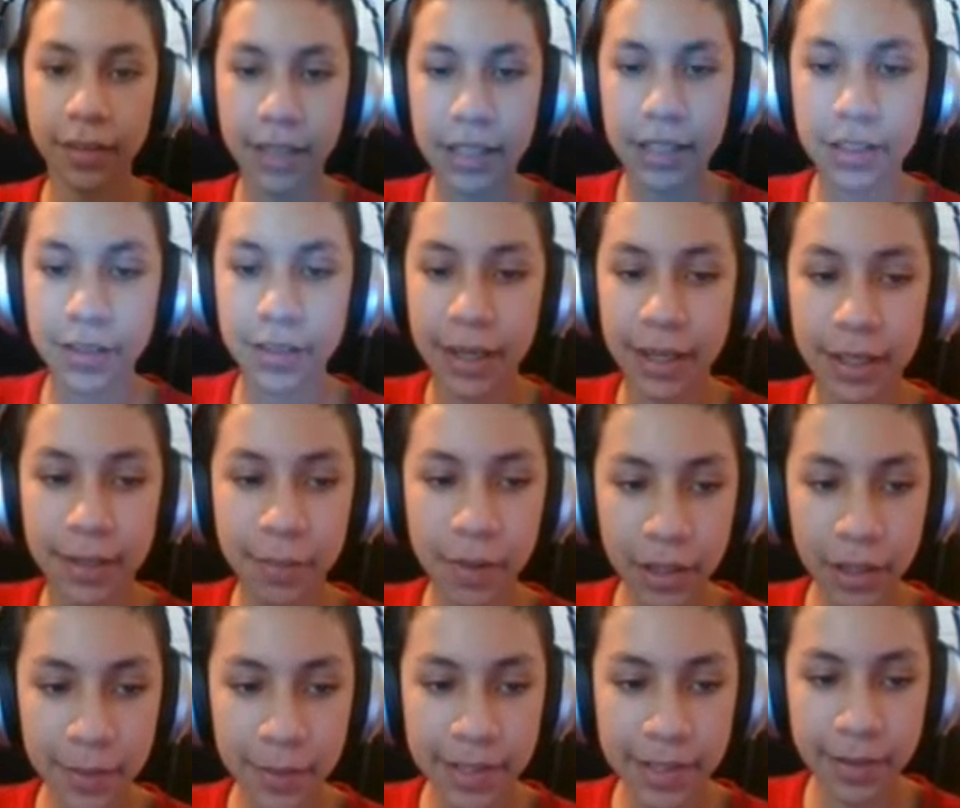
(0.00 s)
That's great. And
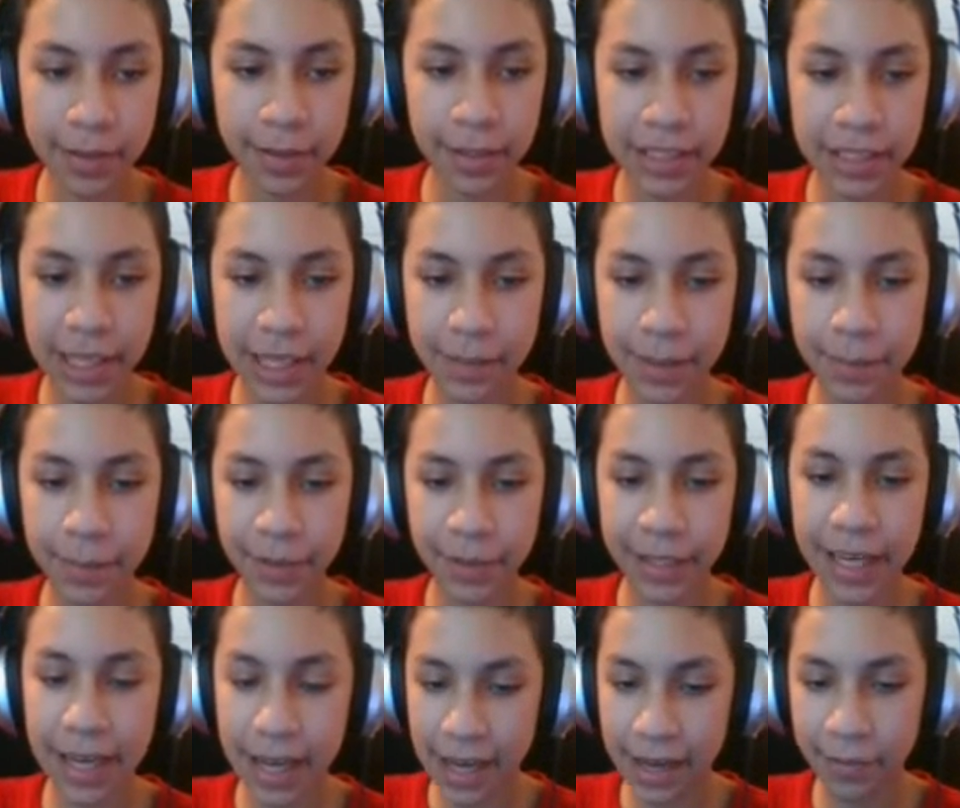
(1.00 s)
probably gonna be some of the same people.
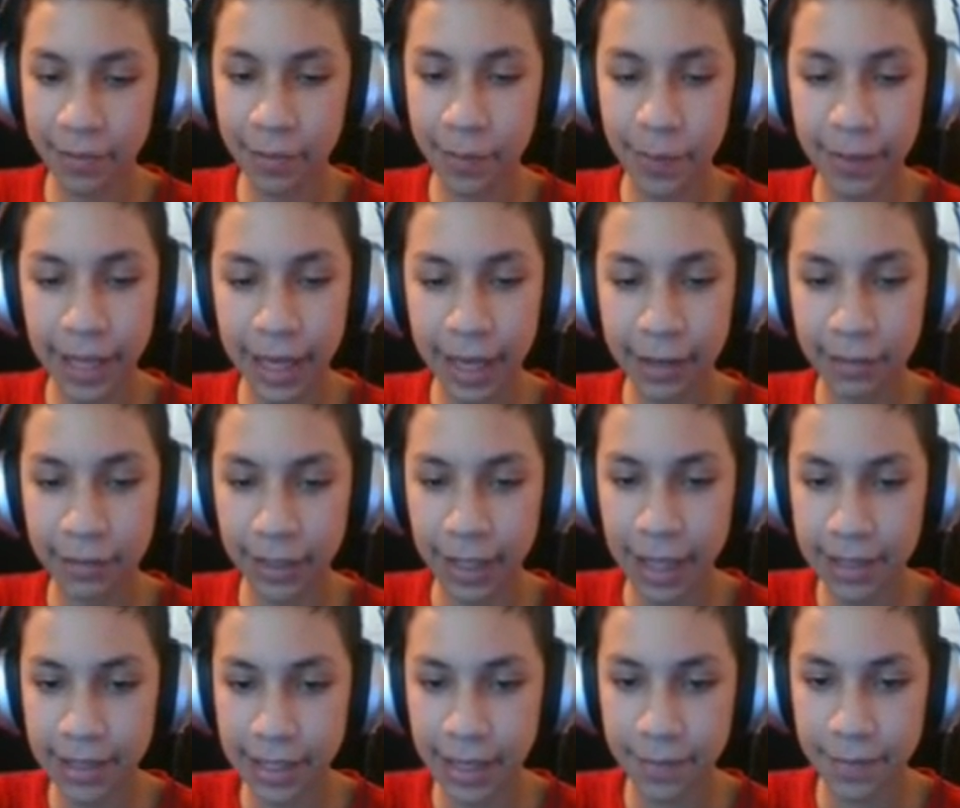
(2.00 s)
Yeah, I remember that guy from the
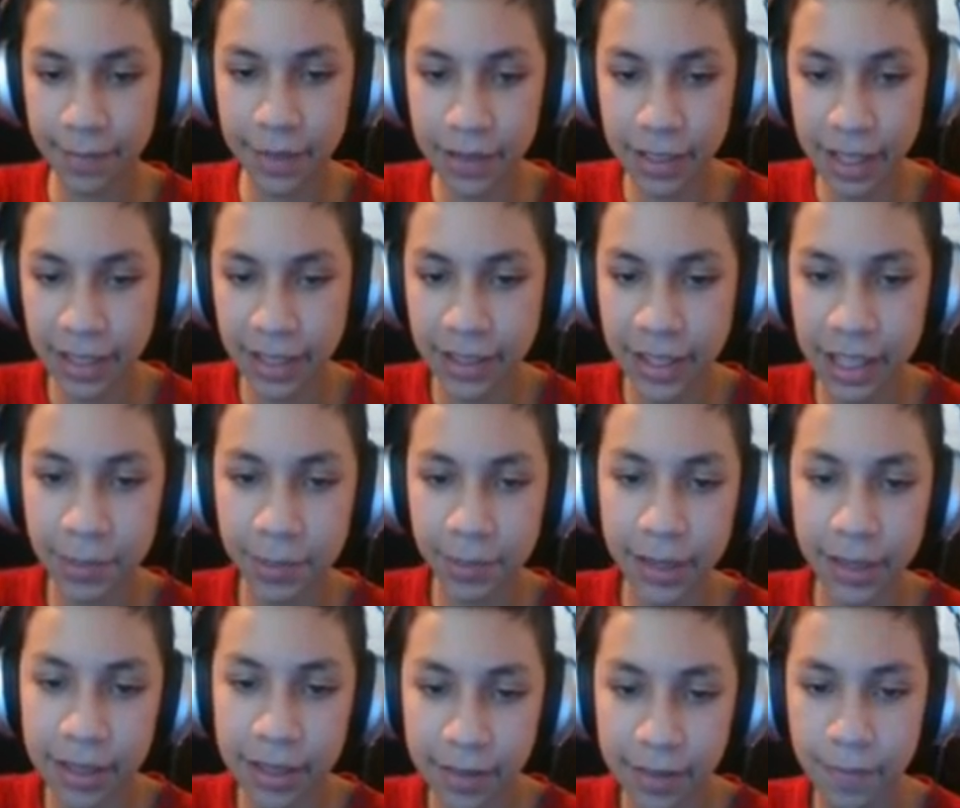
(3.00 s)
last game. He was, like, in 10th
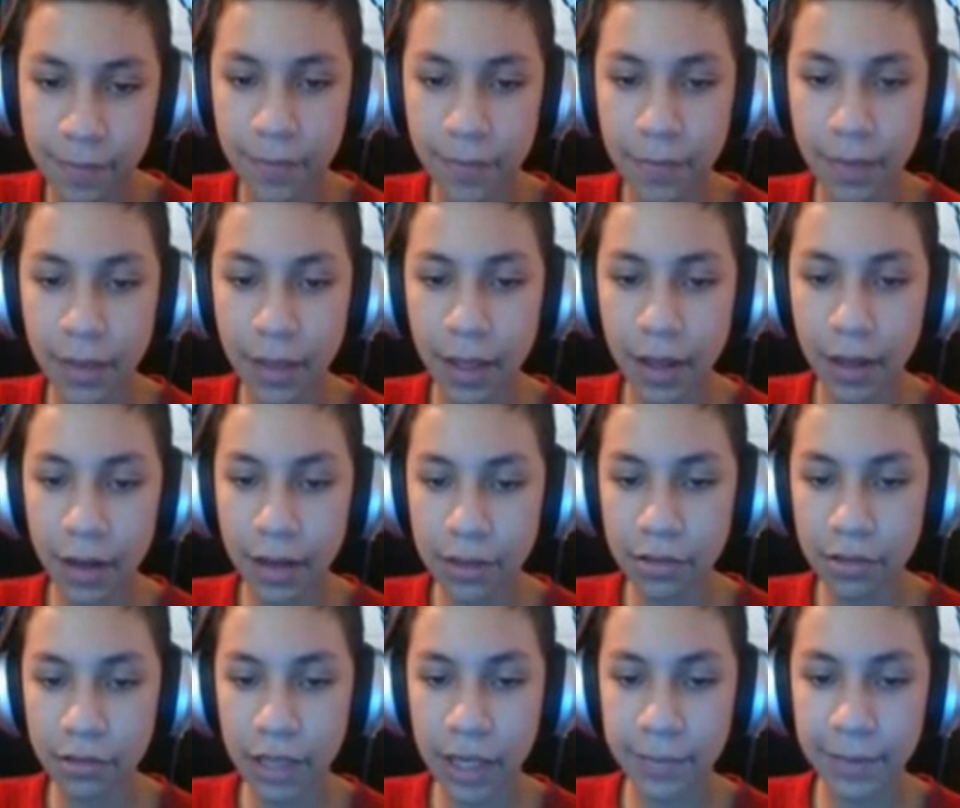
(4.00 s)
place.
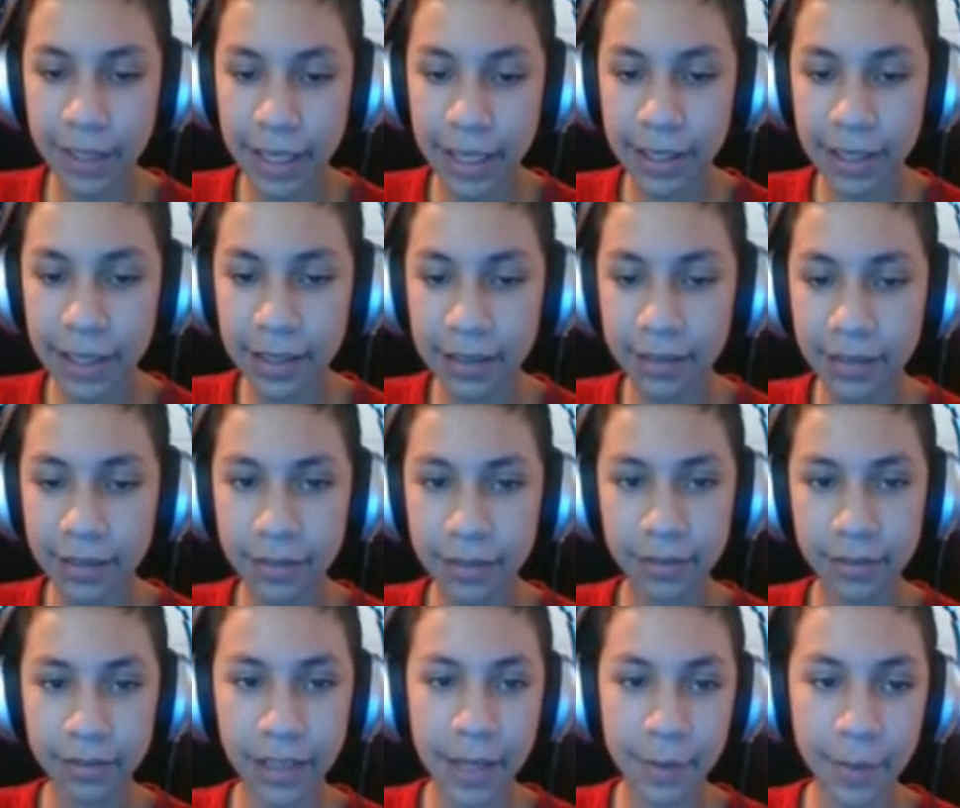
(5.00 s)
Also, I'm the king again.
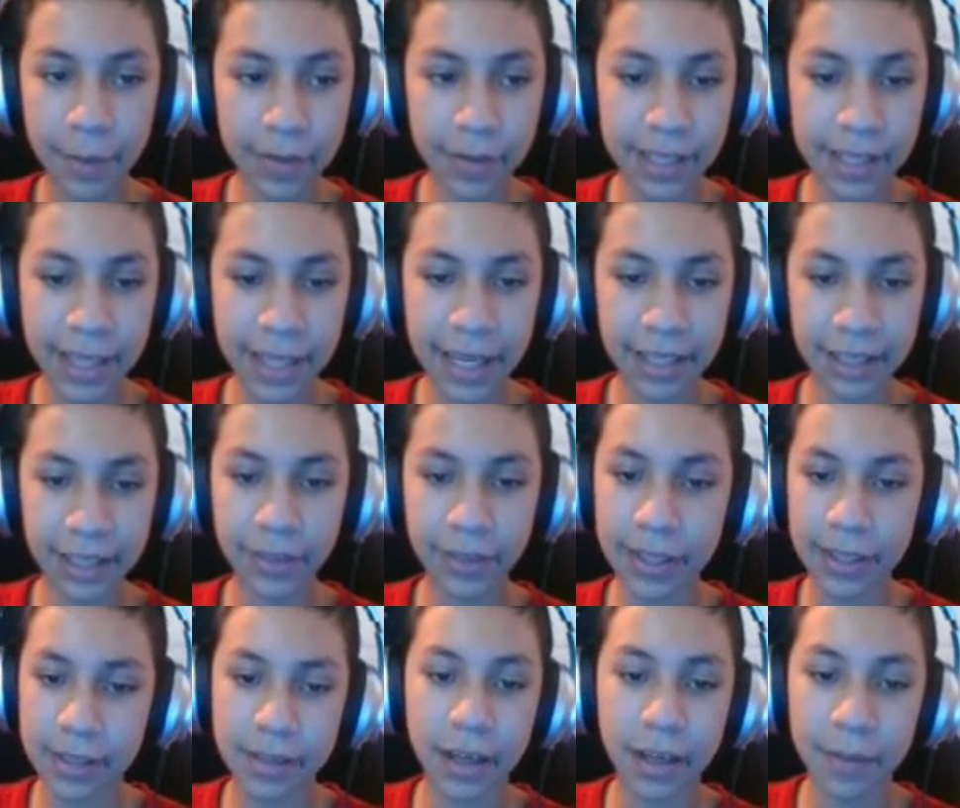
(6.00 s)
I'm always the king at the
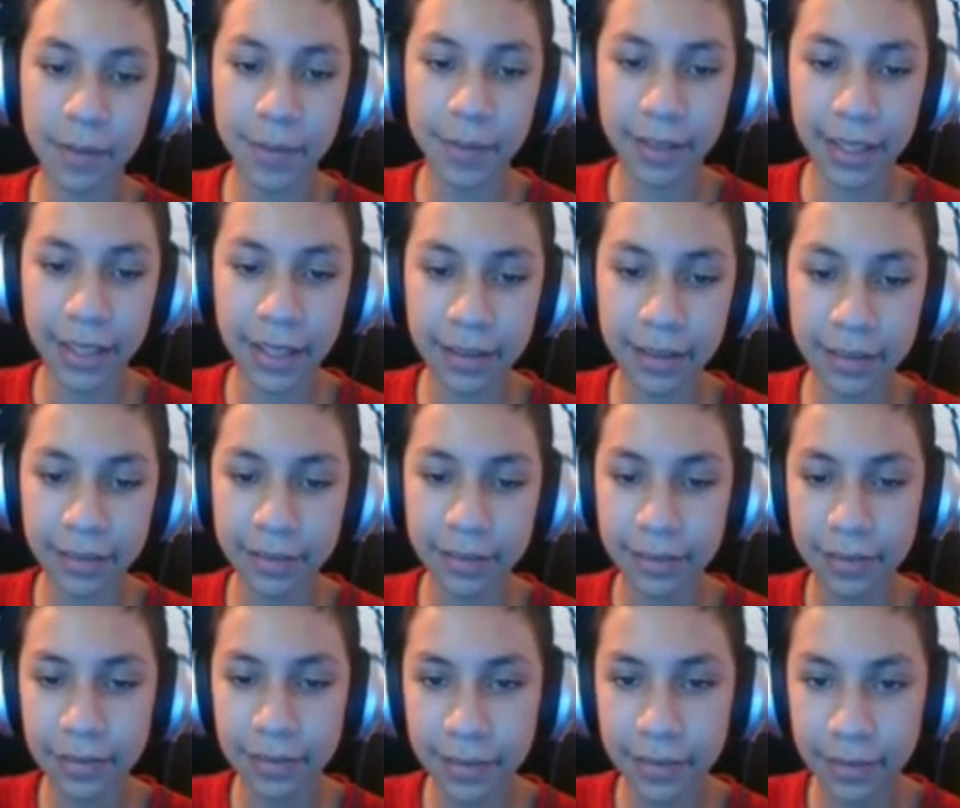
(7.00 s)
very start, but then
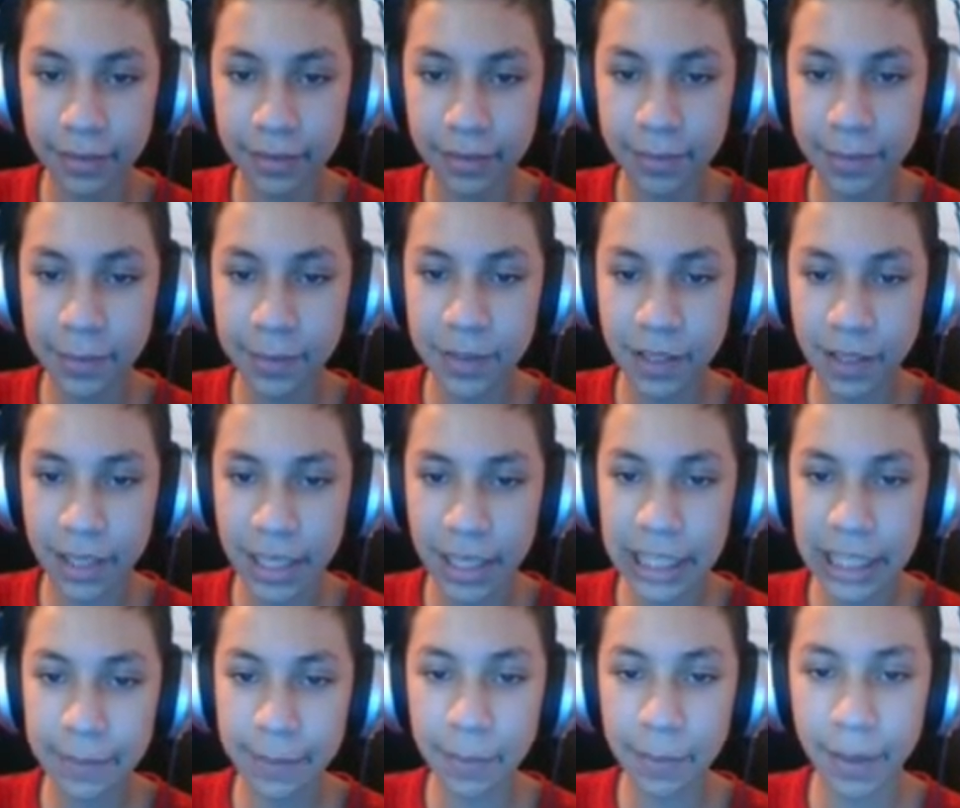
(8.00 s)
people start
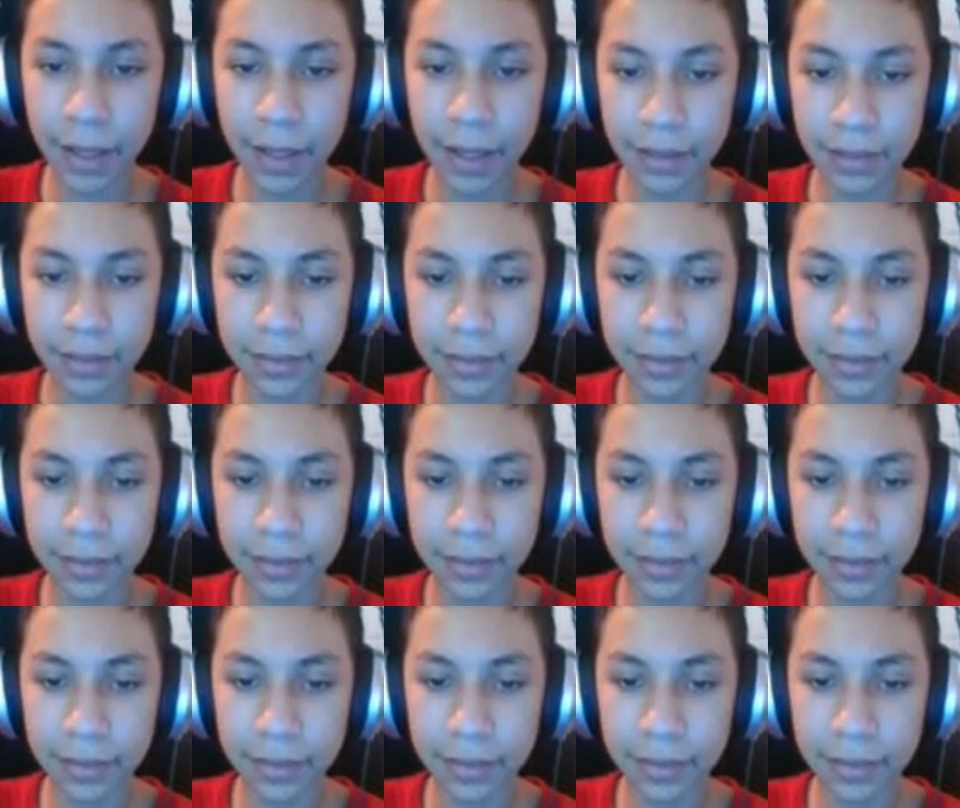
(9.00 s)
kicking my butt.